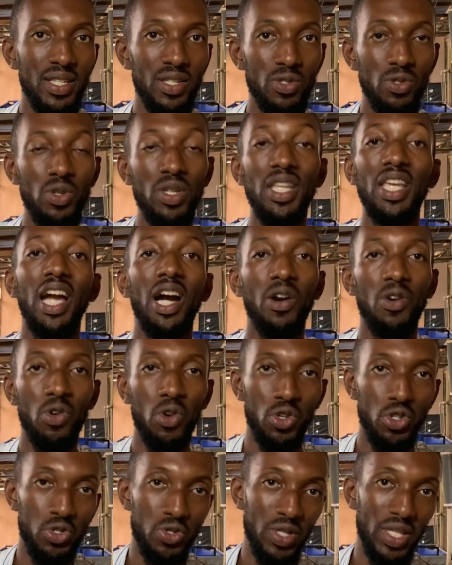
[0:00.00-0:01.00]
So they are
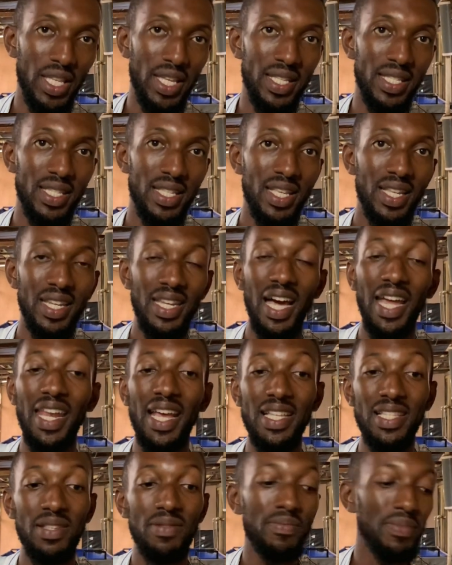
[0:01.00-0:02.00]
called shooters. That
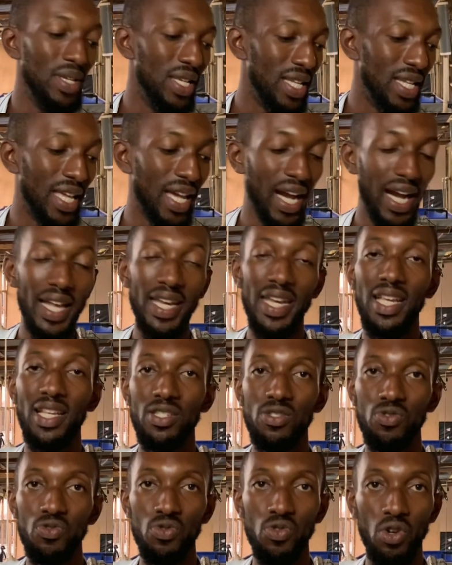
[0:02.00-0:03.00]
doesn't mean the others
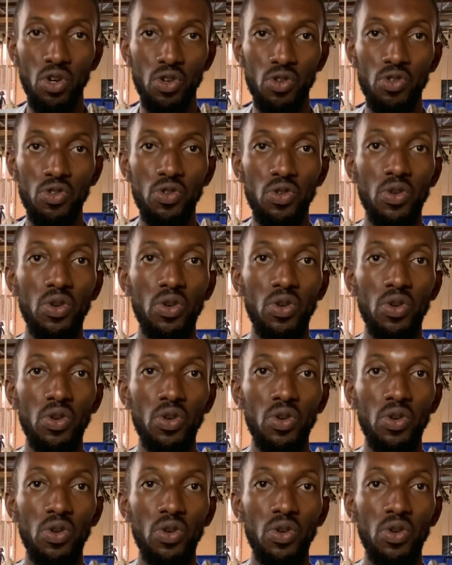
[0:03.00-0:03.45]
do not grow.